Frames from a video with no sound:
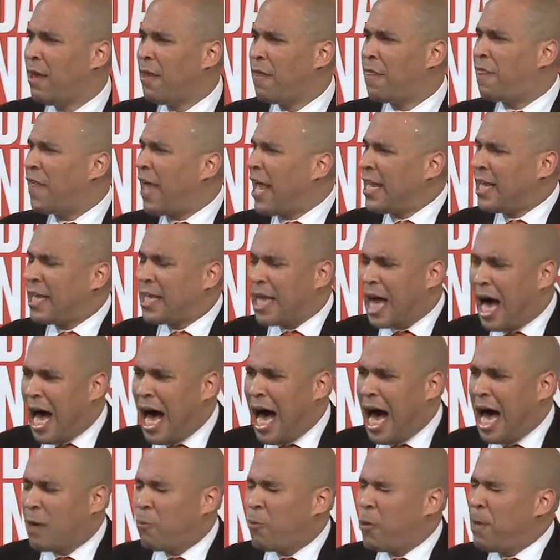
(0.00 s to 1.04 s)
Thank
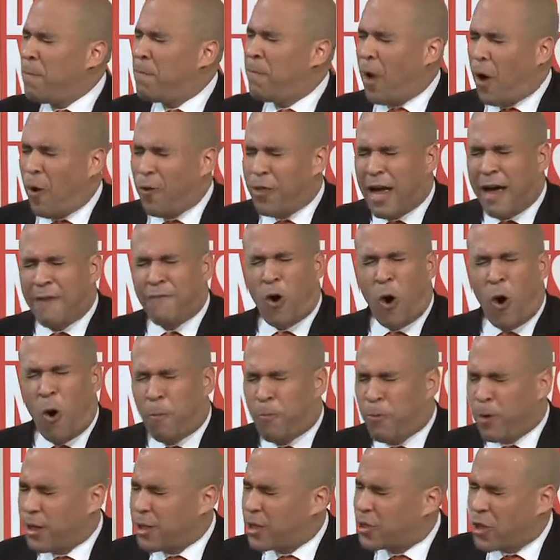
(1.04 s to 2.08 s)
God we both have
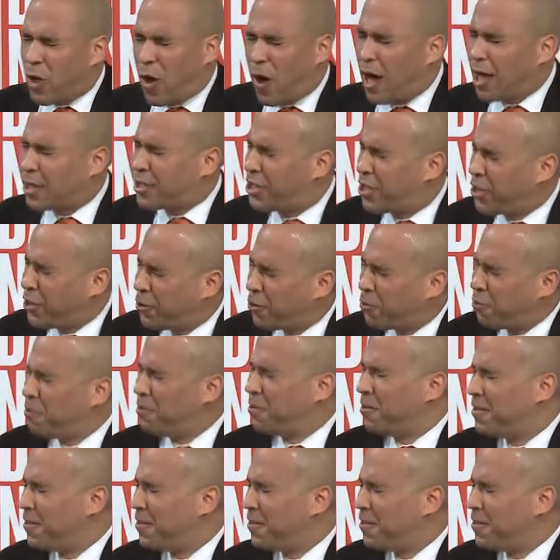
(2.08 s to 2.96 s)
Oprah to talk to.